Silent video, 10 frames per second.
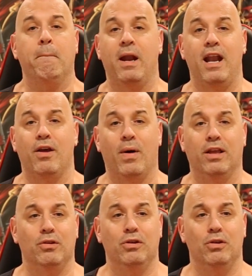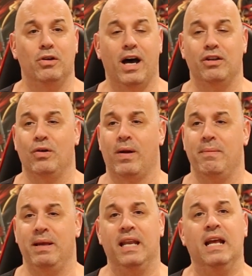But anyway, you, you guys know what
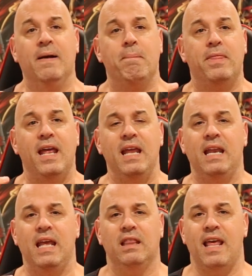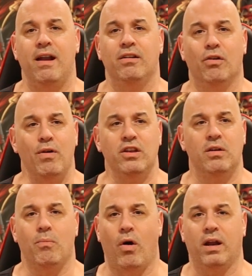I mean they didn't hit that the
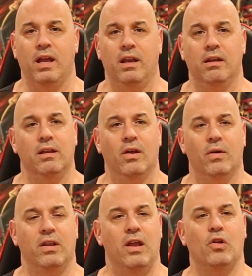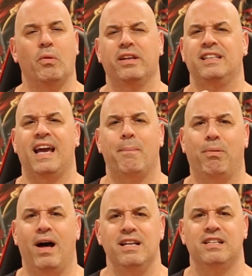resin market. You know, it's almost like they got
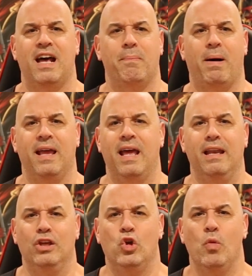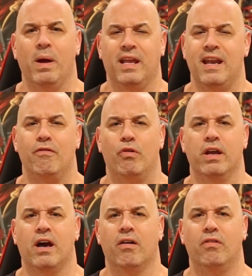blindsided by AnyCubic and never
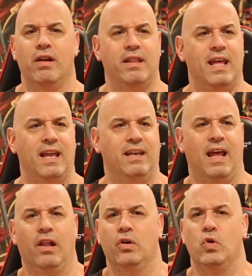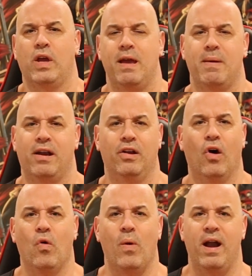recovered. And then Elegoo came out of
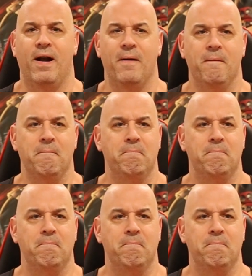nowhere